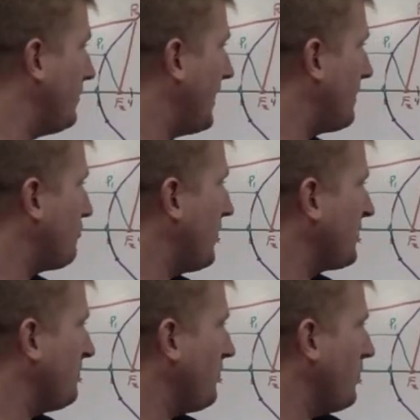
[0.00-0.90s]
we get
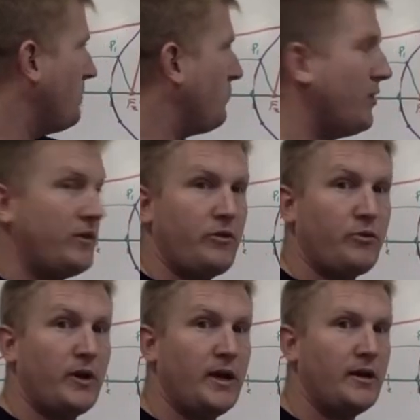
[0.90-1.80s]
approximately
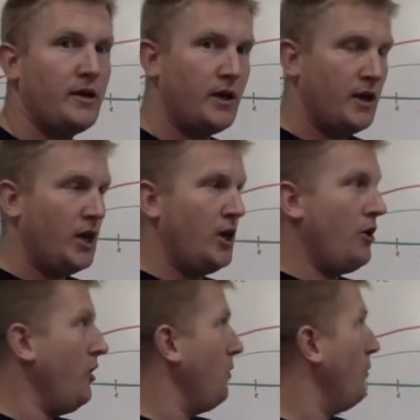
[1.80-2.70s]
1.3.
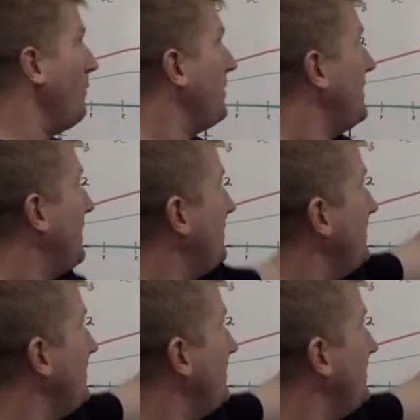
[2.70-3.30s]
When we take the